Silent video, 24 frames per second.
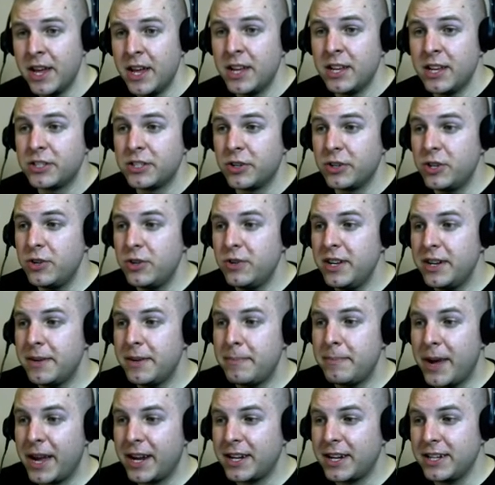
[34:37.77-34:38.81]
So, you need a
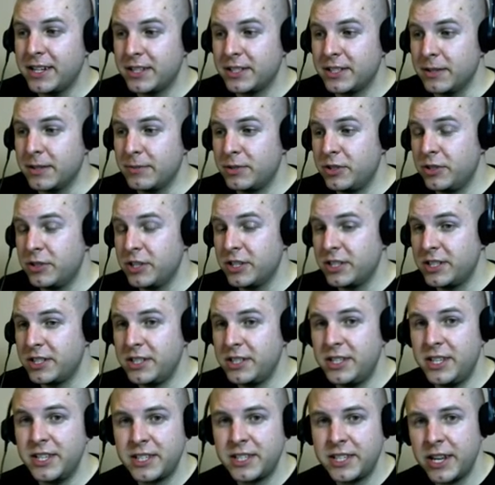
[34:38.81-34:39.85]
mechanism to just
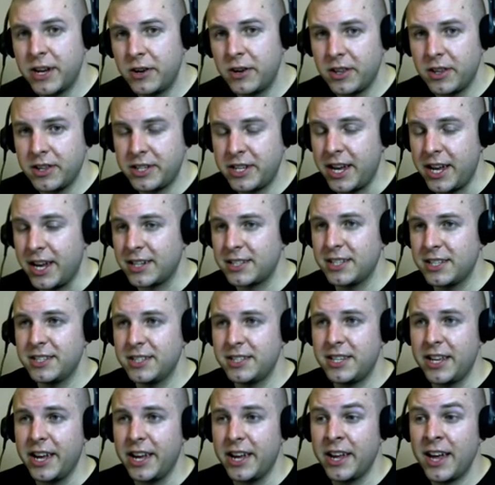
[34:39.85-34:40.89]
discount all the text and
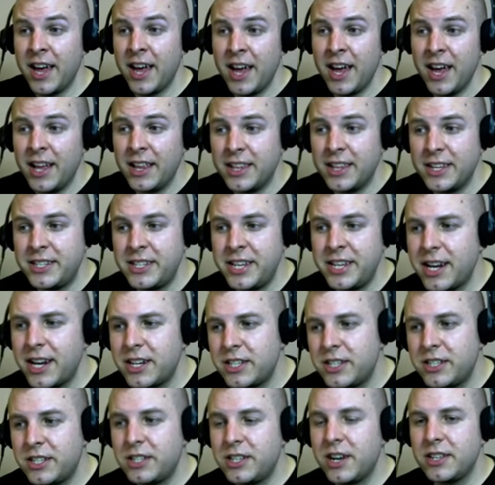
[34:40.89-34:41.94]
say, the
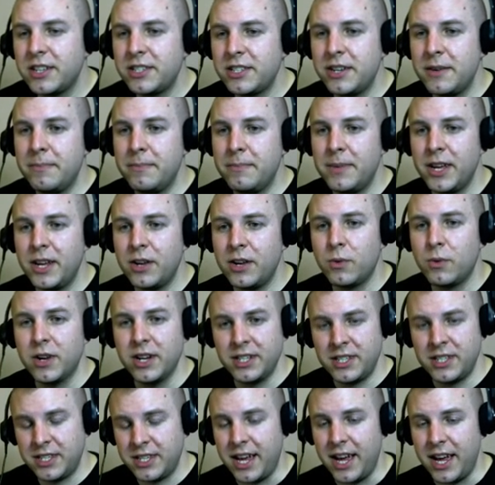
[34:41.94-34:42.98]
text doesn't mean what it
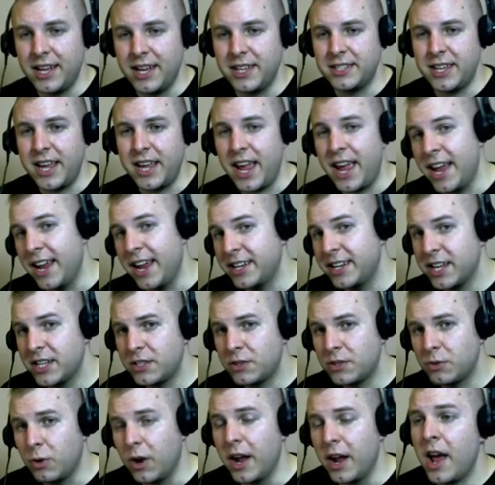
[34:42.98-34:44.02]
says. And guess
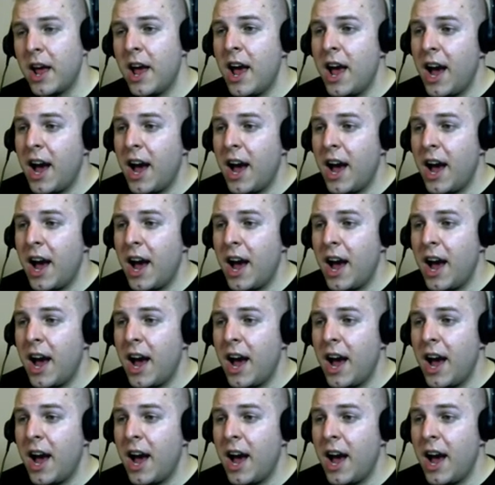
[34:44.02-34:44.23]
what?